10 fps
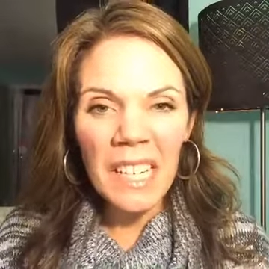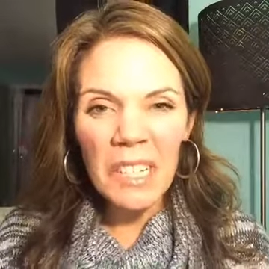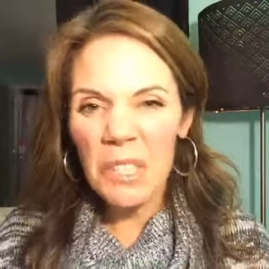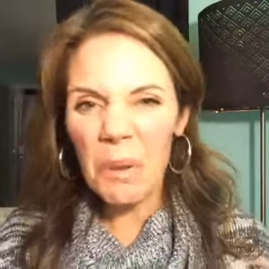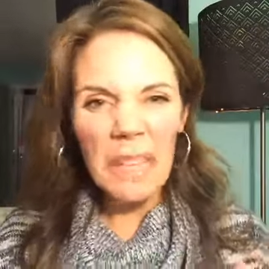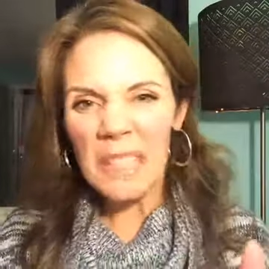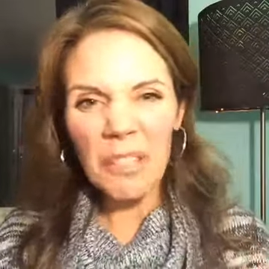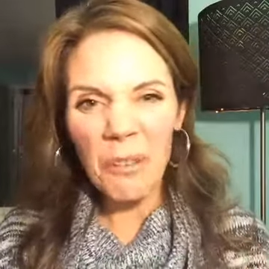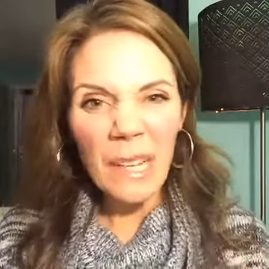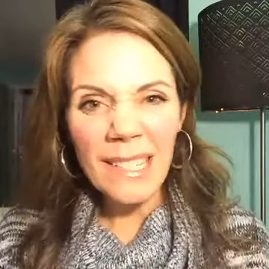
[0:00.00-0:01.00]
doing this
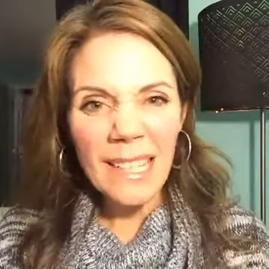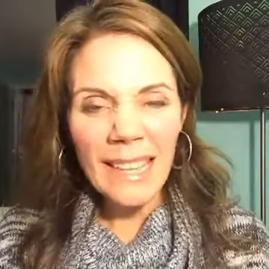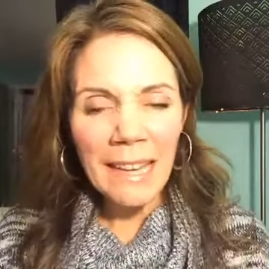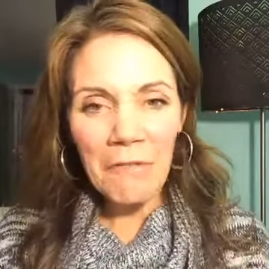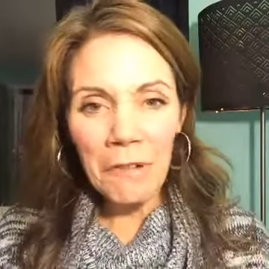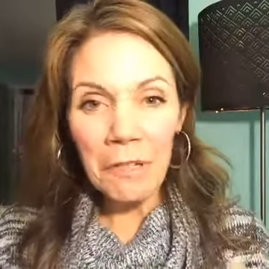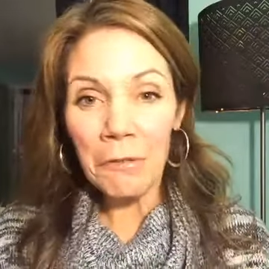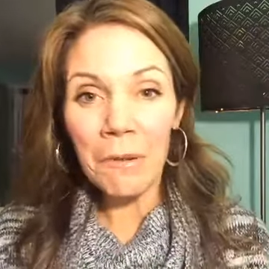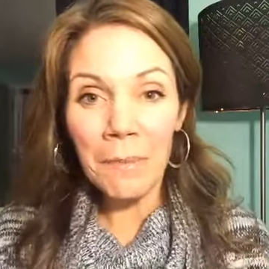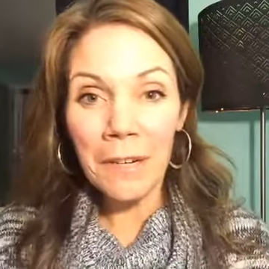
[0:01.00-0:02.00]
crazy thing for a
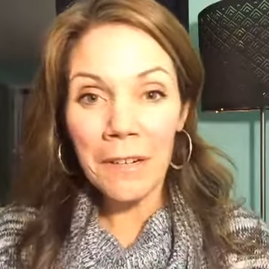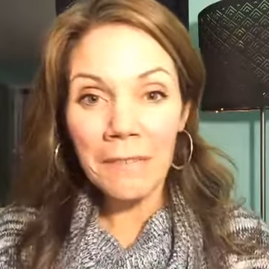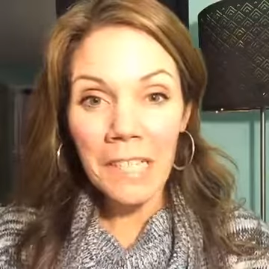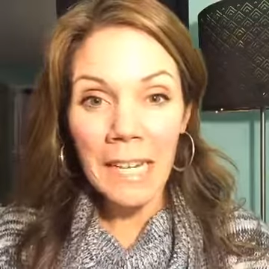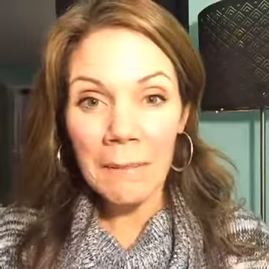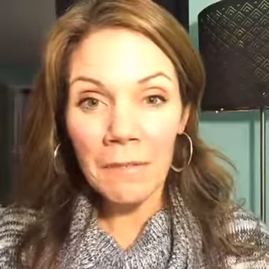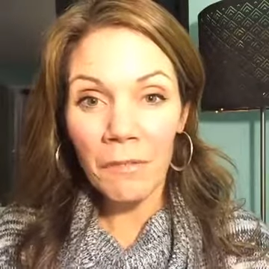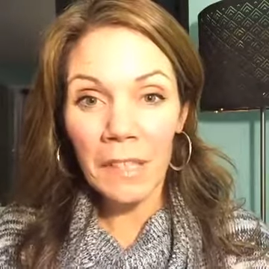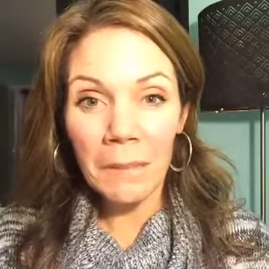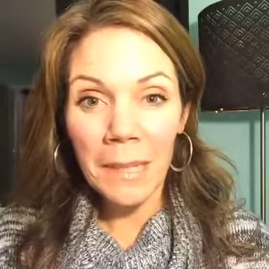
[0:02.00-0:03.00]
short period of time and
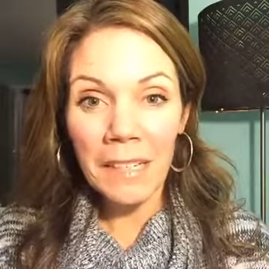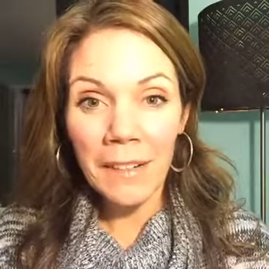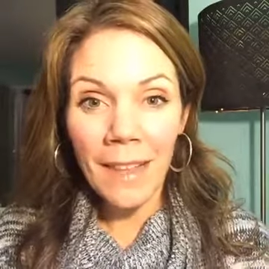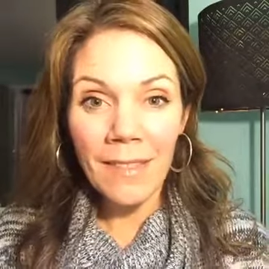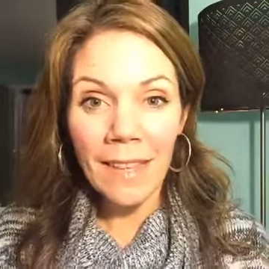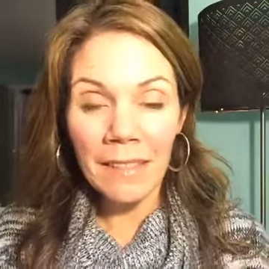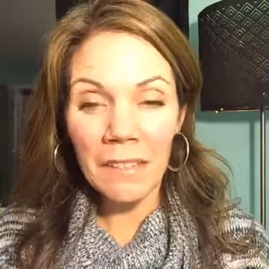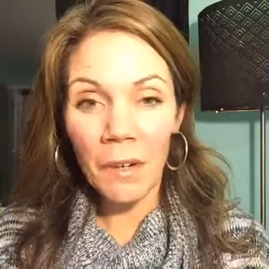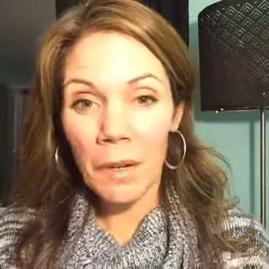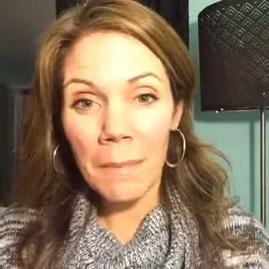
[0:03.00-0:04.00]
feeling better and then
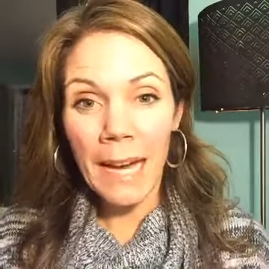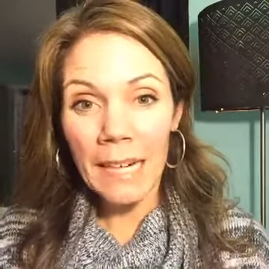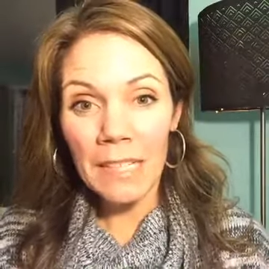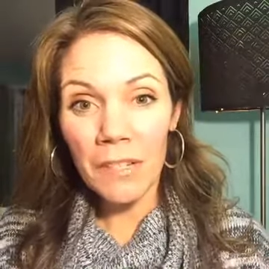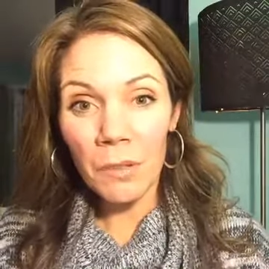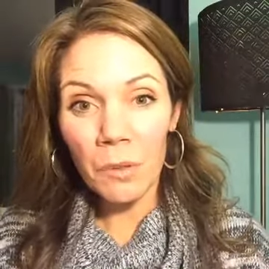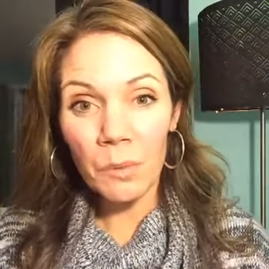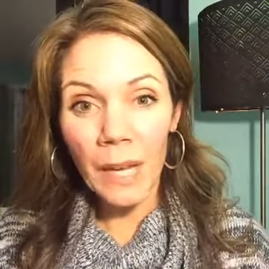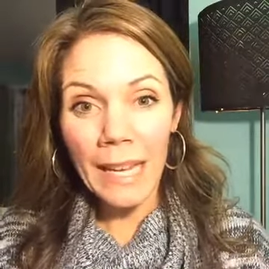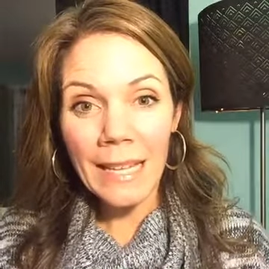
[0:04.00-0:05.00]
going back to your old
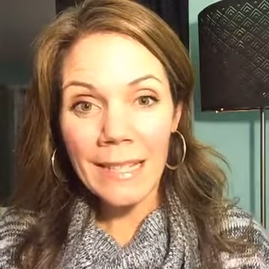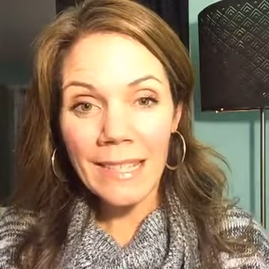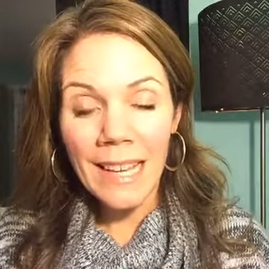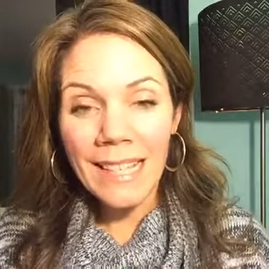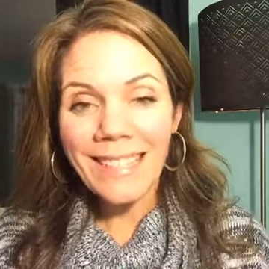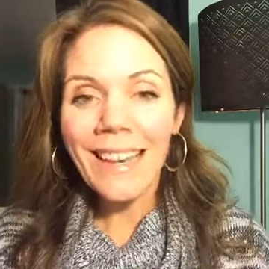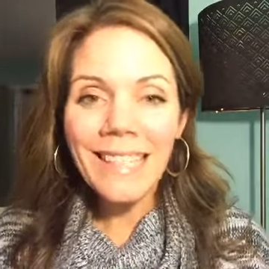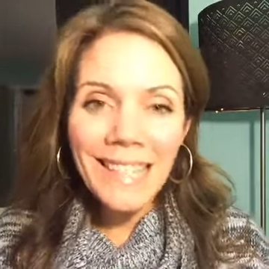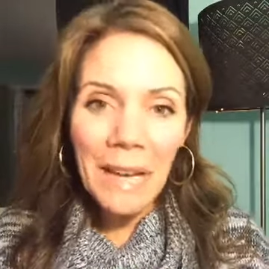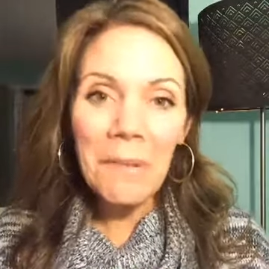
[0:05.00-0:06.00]
ways. Yes,
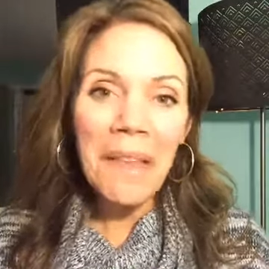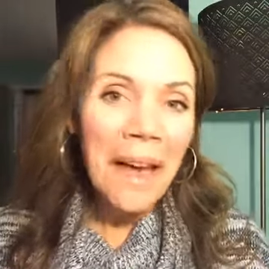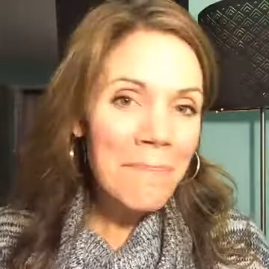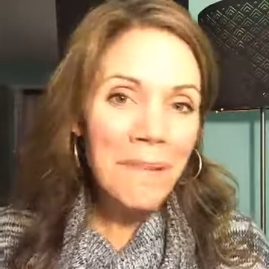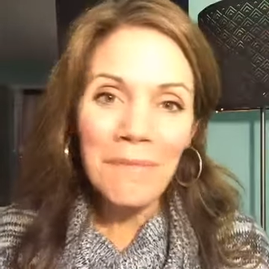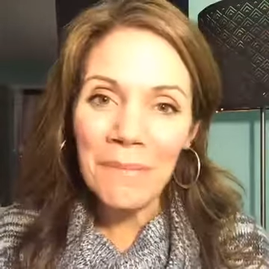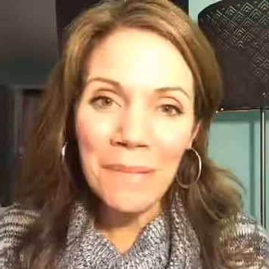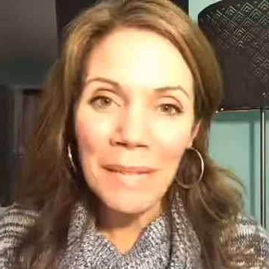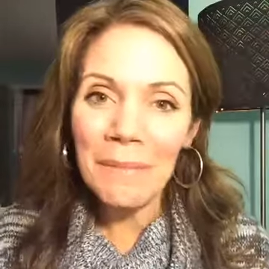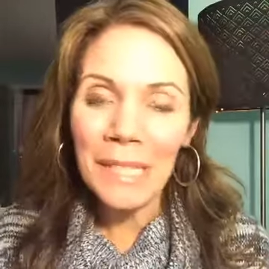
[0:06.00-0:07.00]
that will happen from
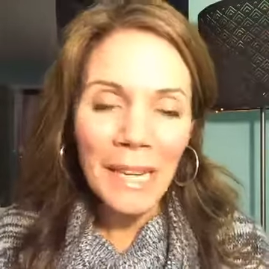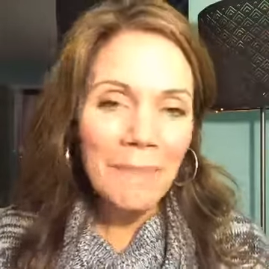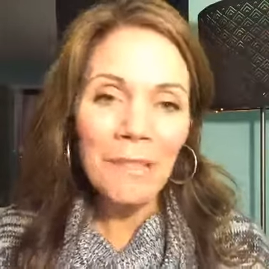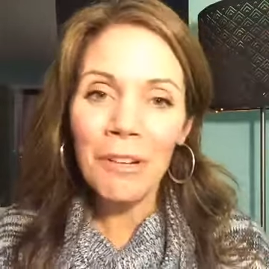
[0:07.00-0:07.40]
time to time. You'll go